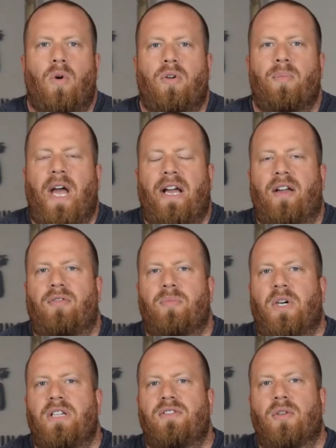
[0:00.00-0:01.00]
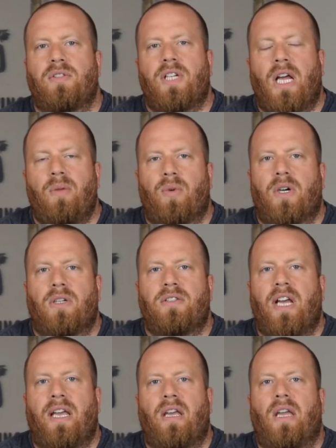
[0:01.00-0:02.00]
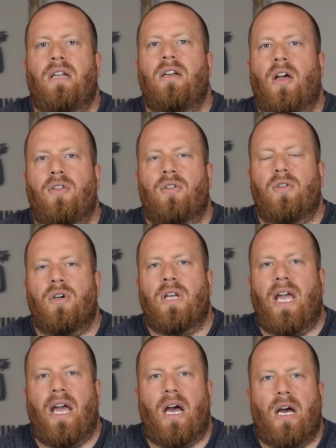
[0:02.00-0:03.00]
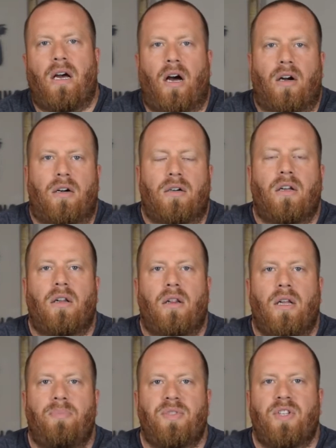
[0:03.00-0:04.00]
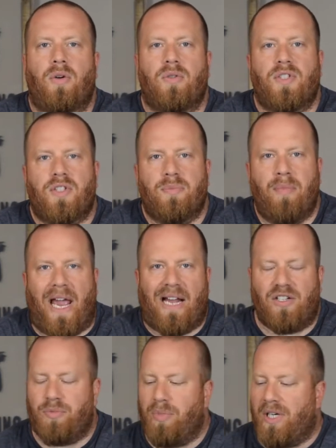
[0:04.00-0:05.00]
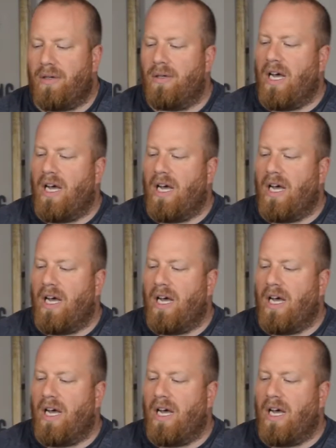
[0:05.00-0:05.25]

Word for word: Welcome back, everybody. So today we're going to take another look at our Calypso Smash Beer.